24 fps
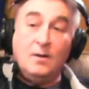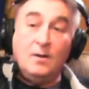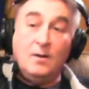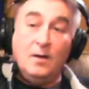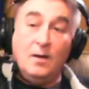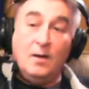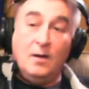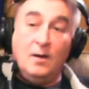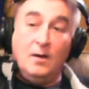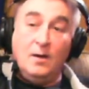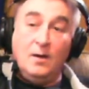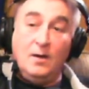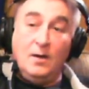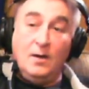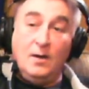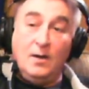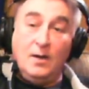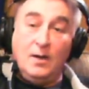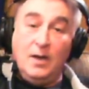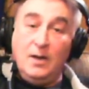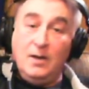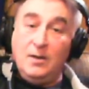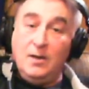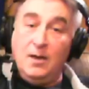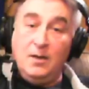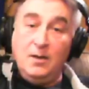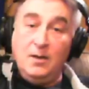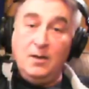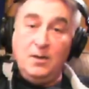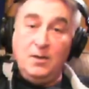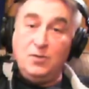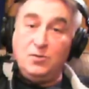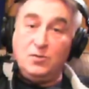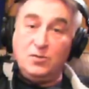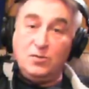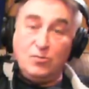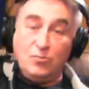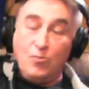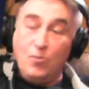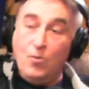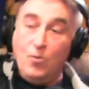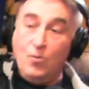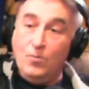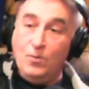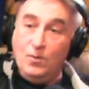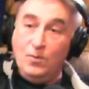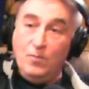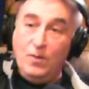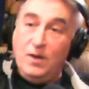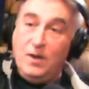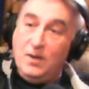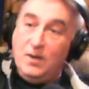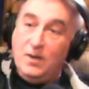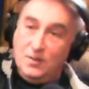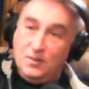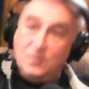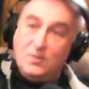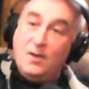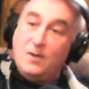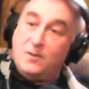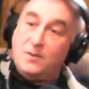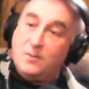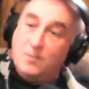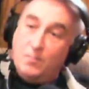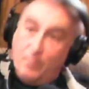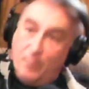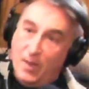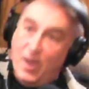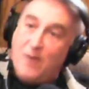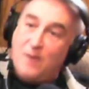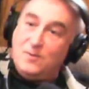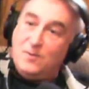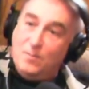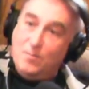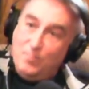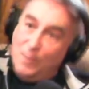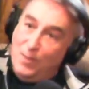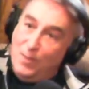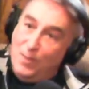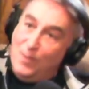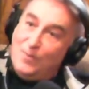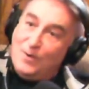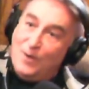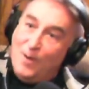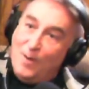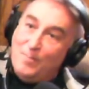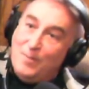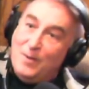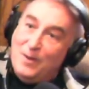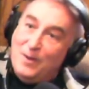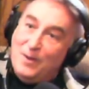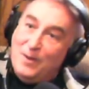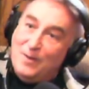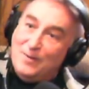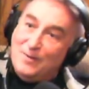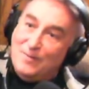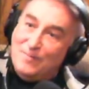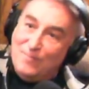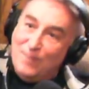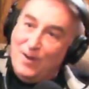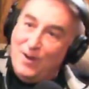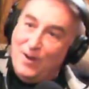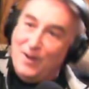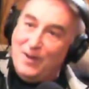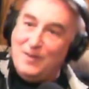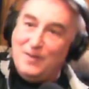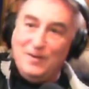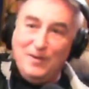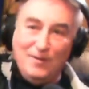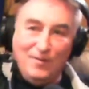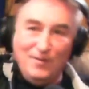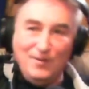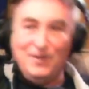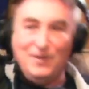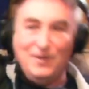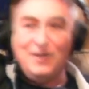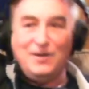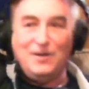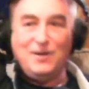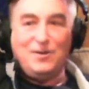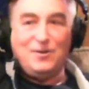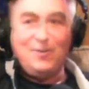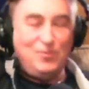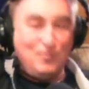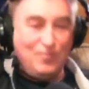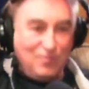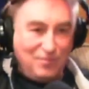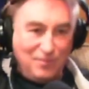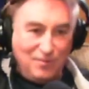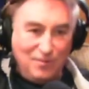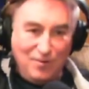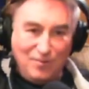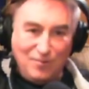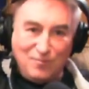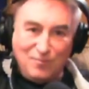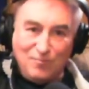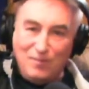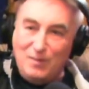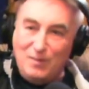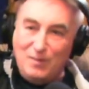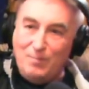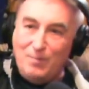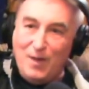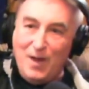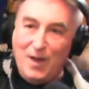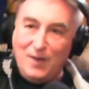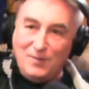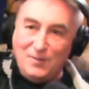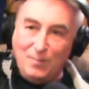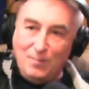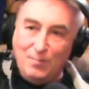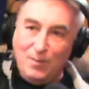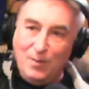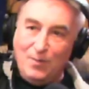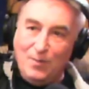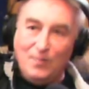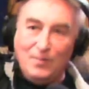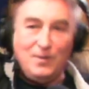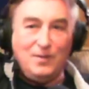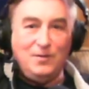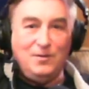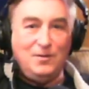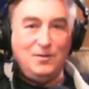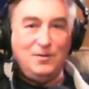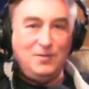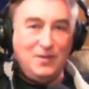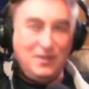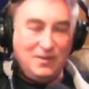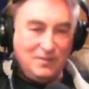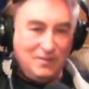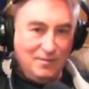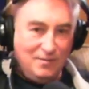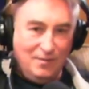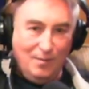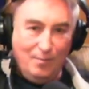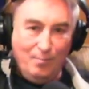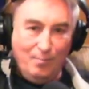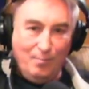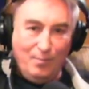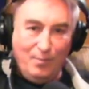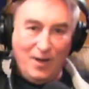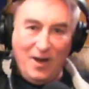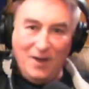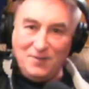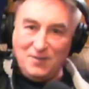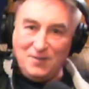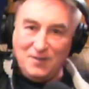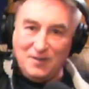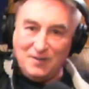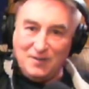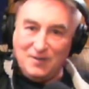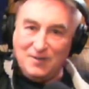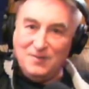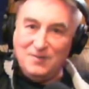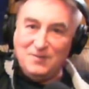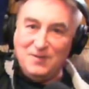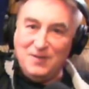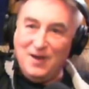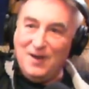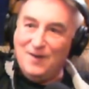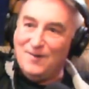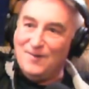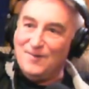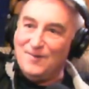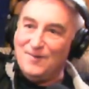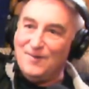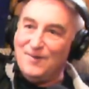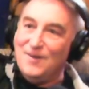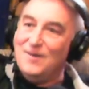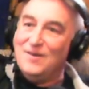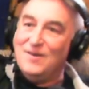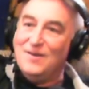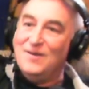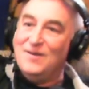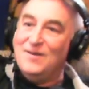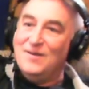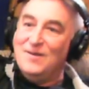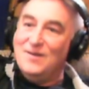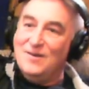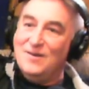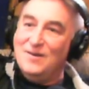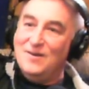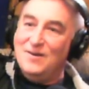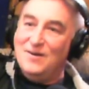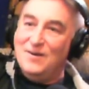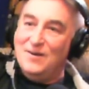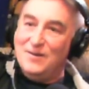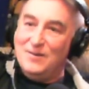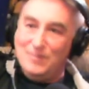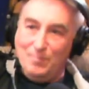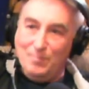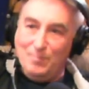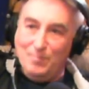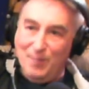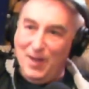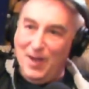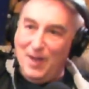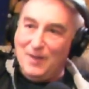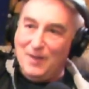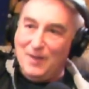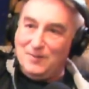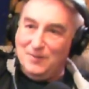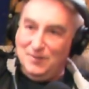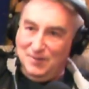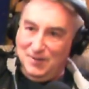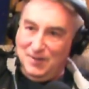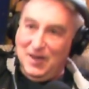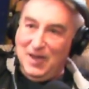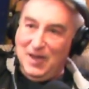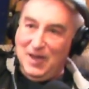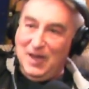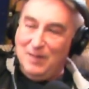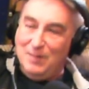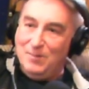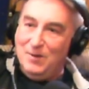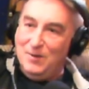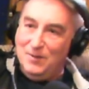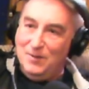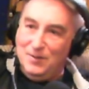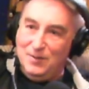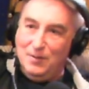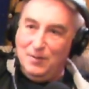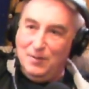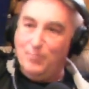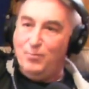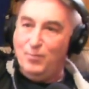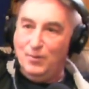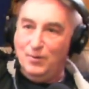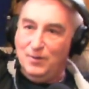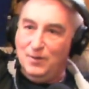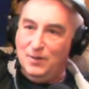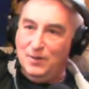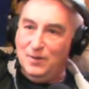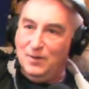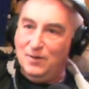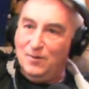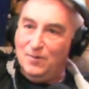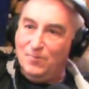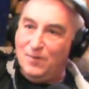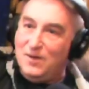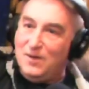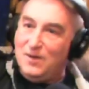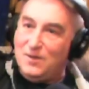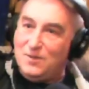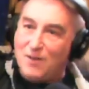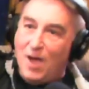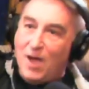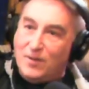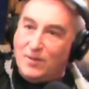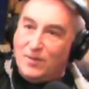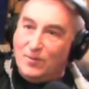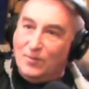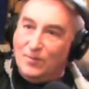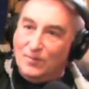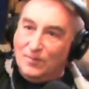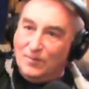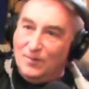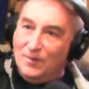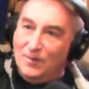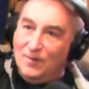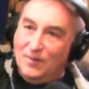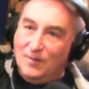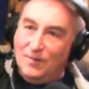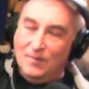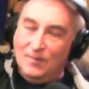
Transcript: Uh, and, and they just throw it away. It's like the bags that milk come yeah. in, right? You know, you get your, your three bags of milk and you take the little plastic container, uh, the bag that they came in, and yeah. you put it in the recycle. Yeah.